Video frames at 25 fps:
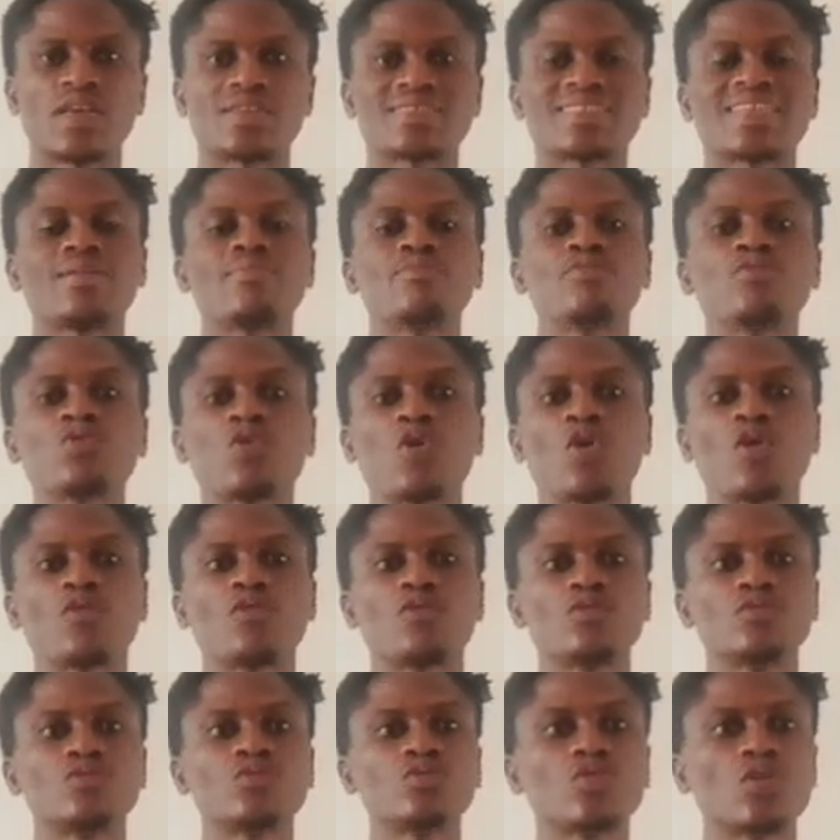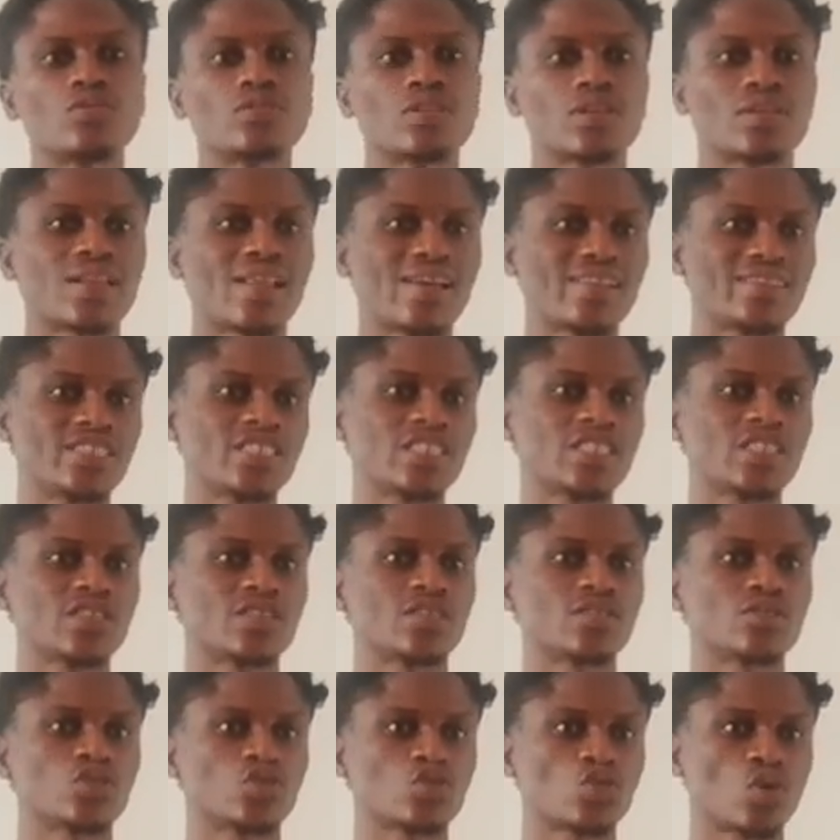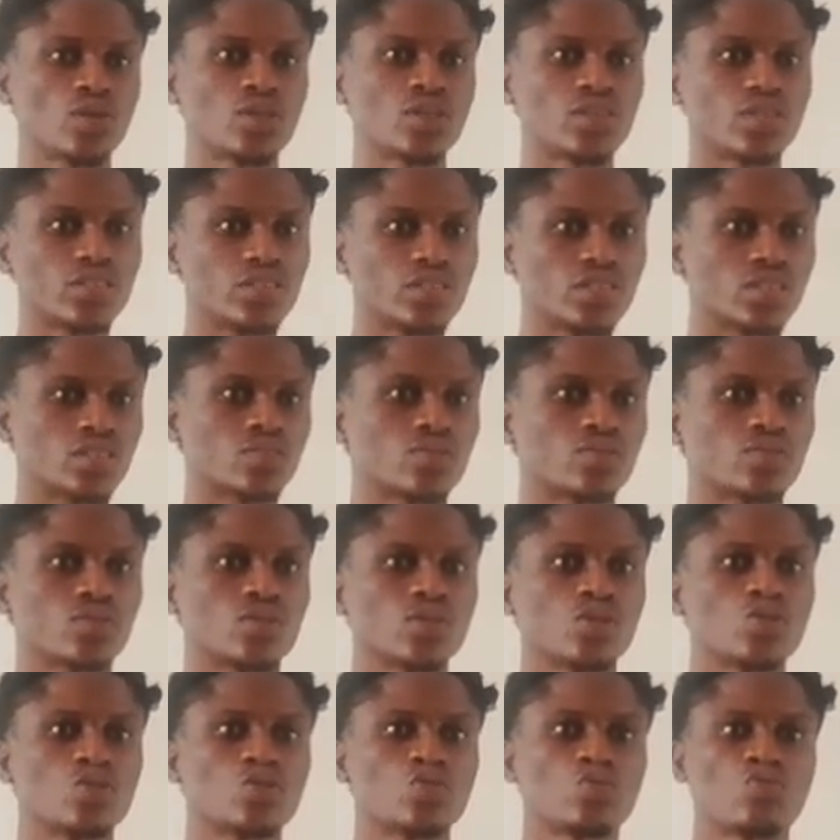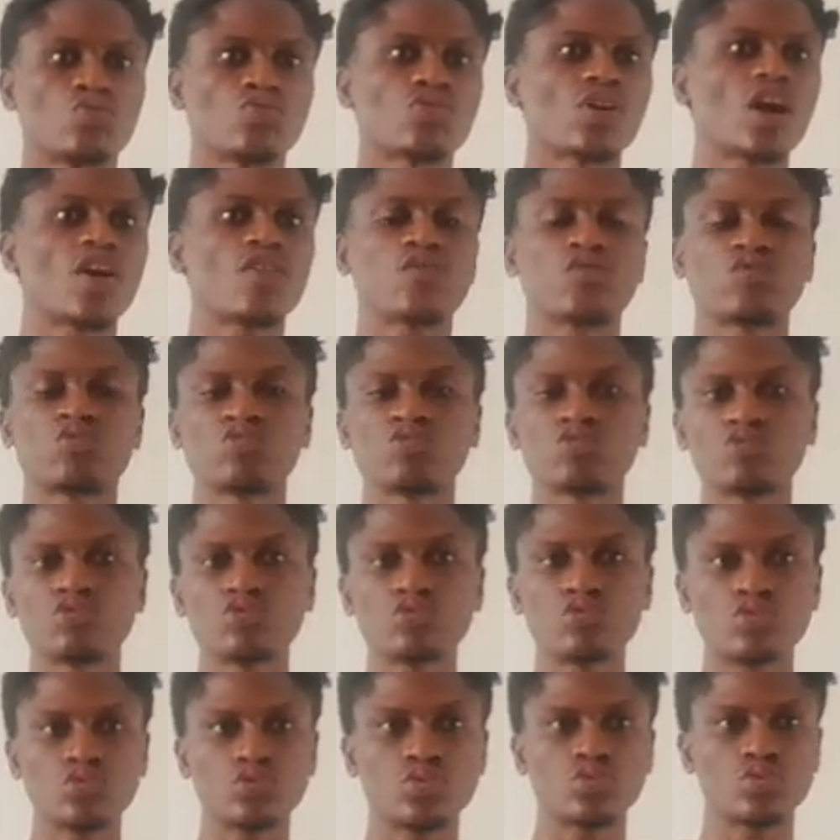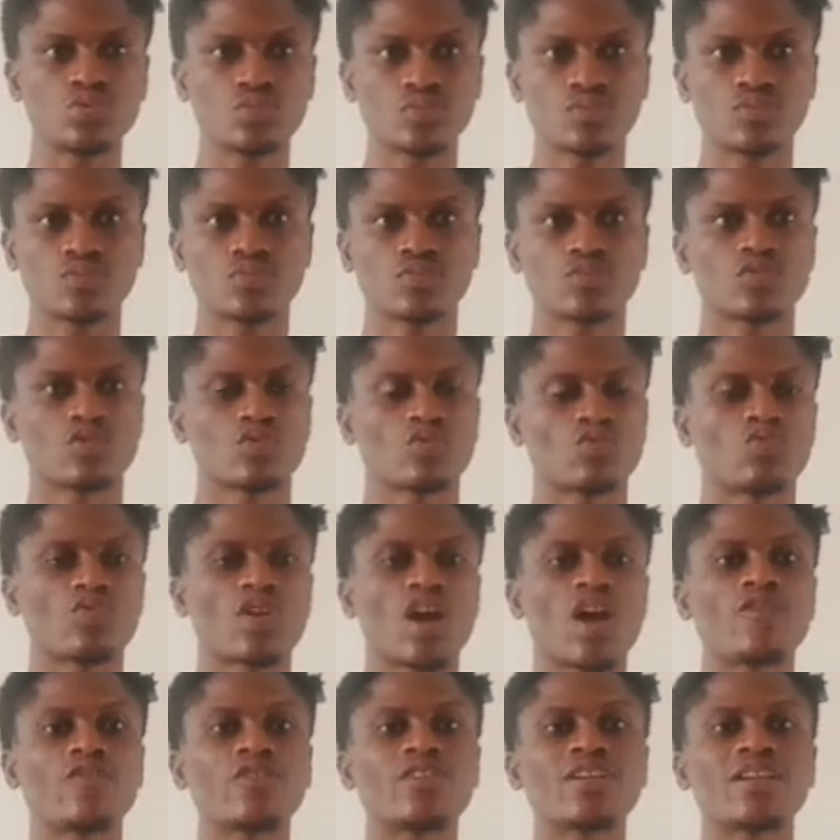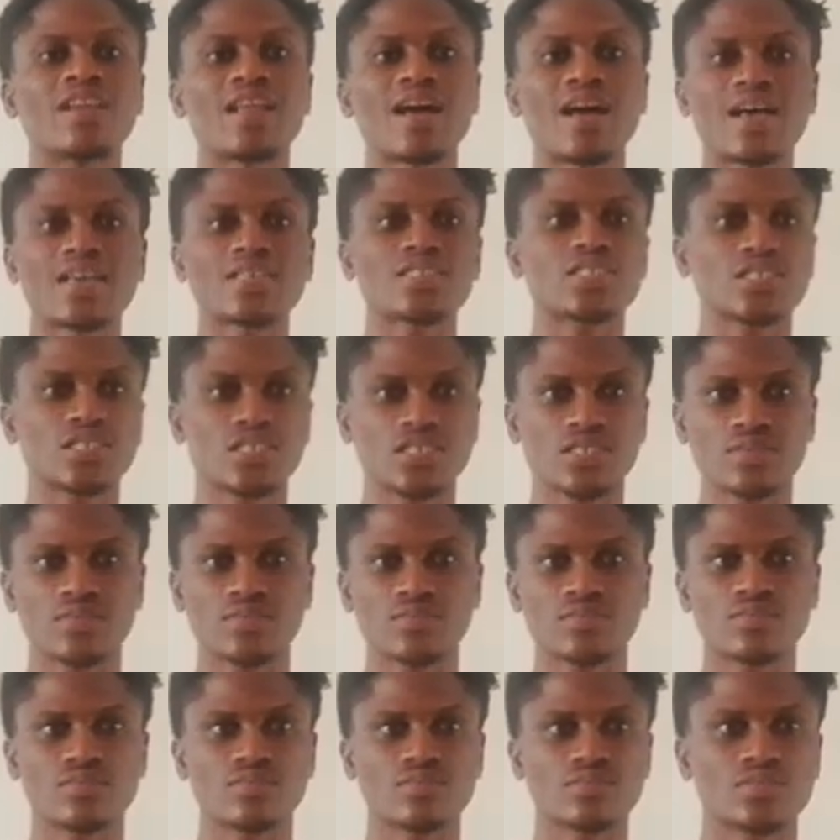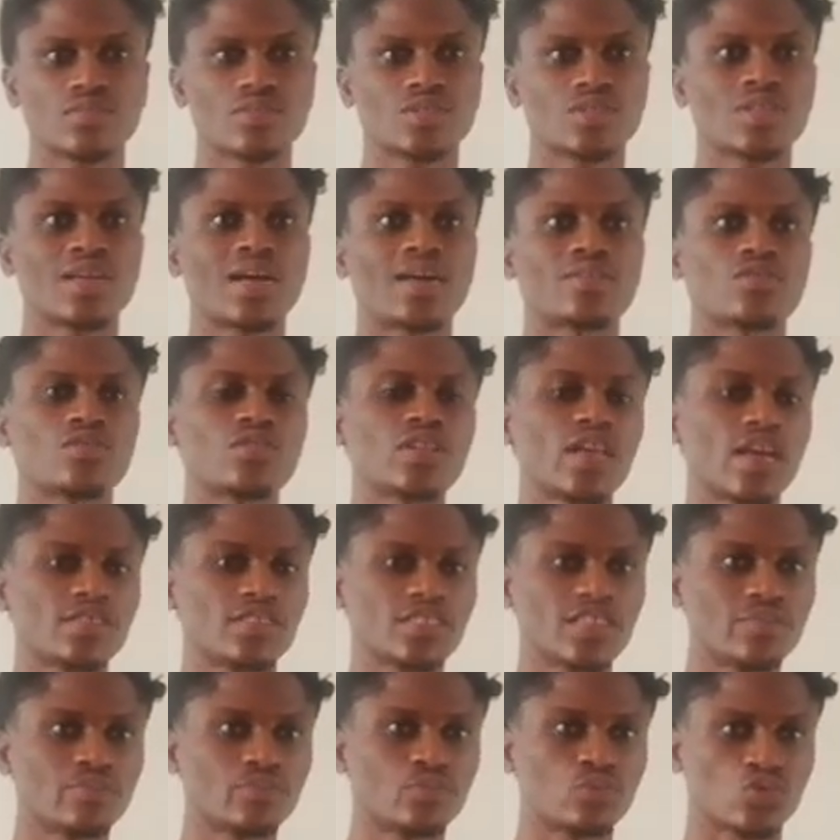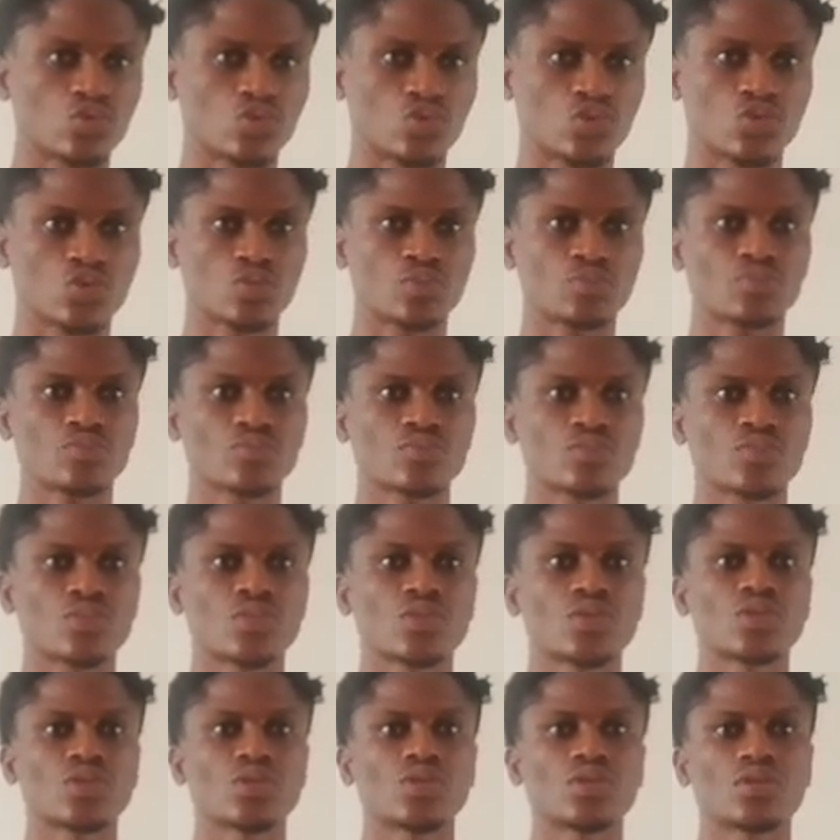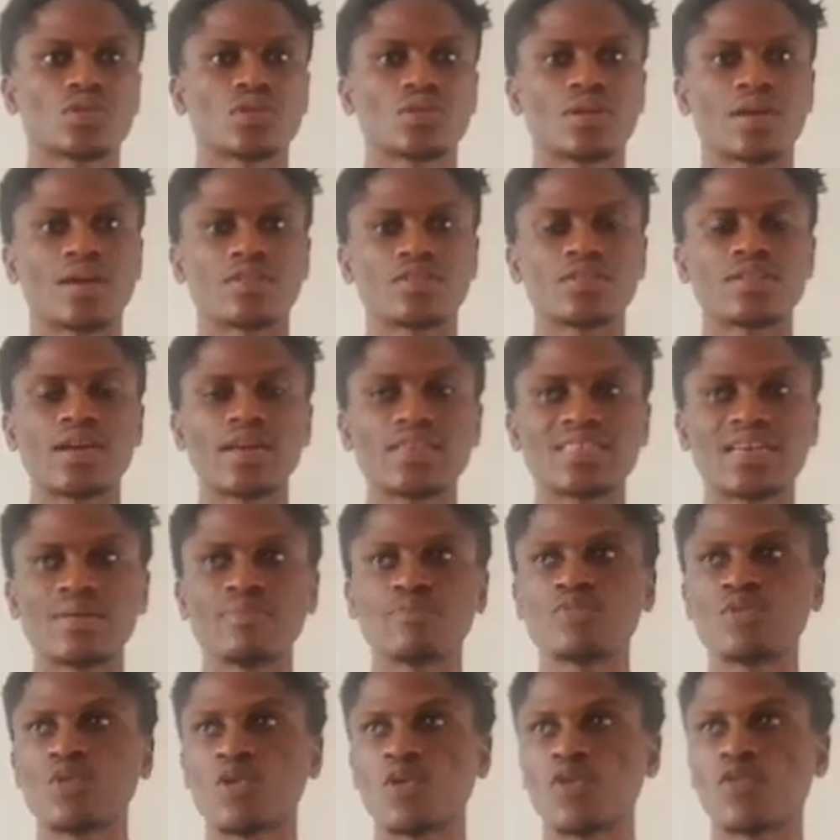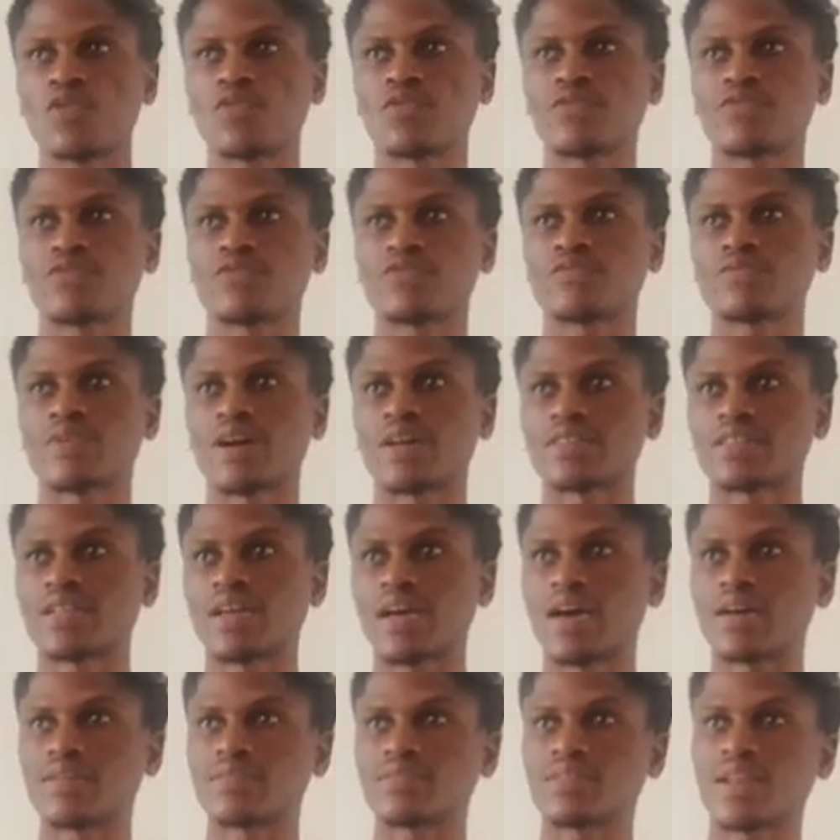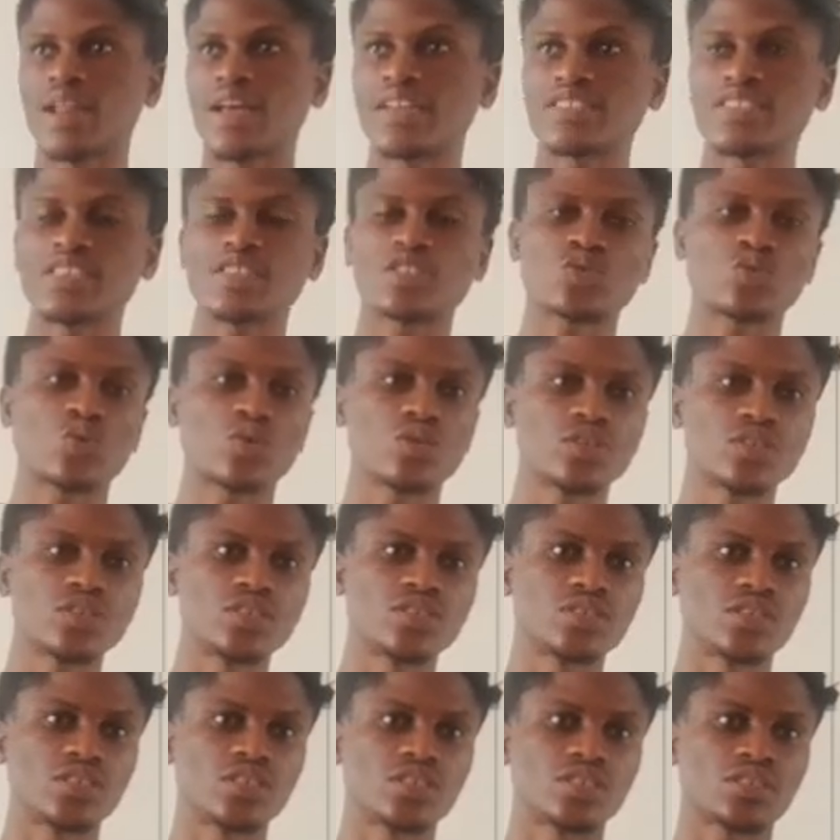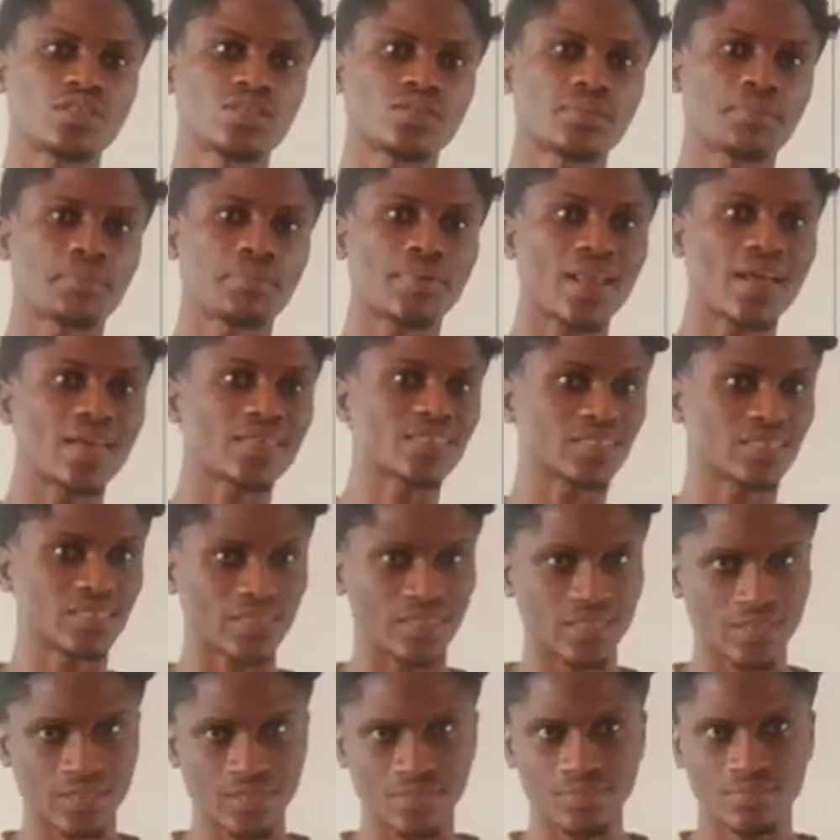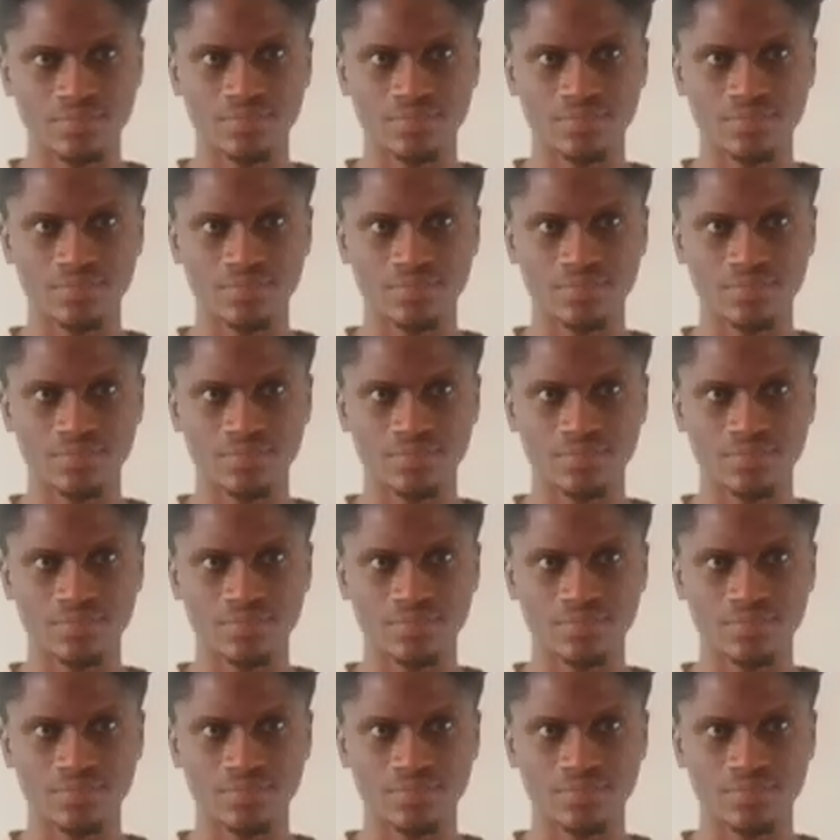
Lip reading: Example of non-elastic solids, we have wood, we have glass, and other examples. Another example of an elastic solid is plastic.